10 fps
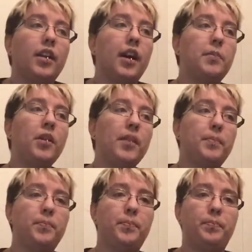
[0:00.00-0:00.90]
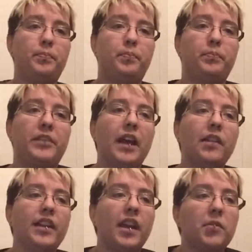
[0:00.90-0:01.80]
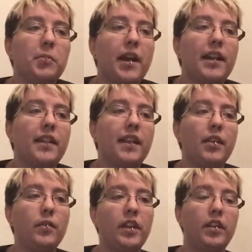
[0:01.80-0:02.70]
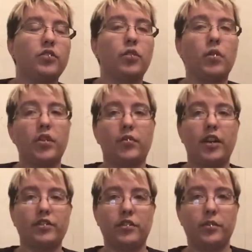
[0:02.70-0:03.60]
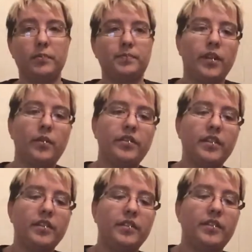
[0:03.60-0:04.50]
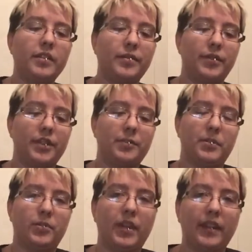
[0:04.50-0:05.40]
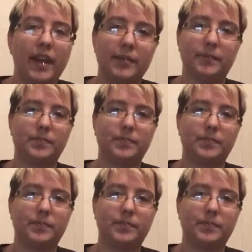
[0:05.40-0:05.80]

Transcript: I'm not telling everybody that you need to control what your friends do. There is a difference between that.